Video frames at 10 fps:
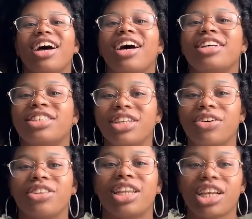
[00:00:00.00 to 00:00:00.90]
So
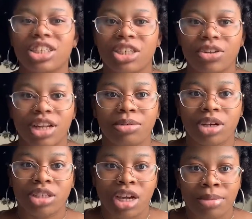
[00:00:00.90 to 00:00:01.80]
the next show that I'm going to
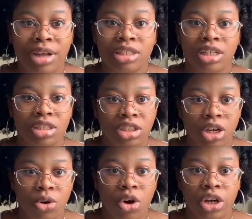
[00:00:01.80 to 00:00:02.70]
talk about is a
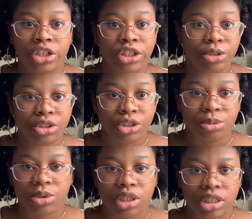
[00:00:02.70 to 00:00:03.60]
show on YouTube. We're
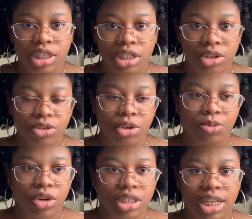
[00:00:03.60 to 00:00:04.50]
going to stick to YouTube
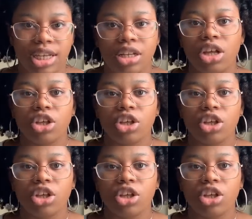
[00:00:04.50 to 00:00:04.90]
for a second.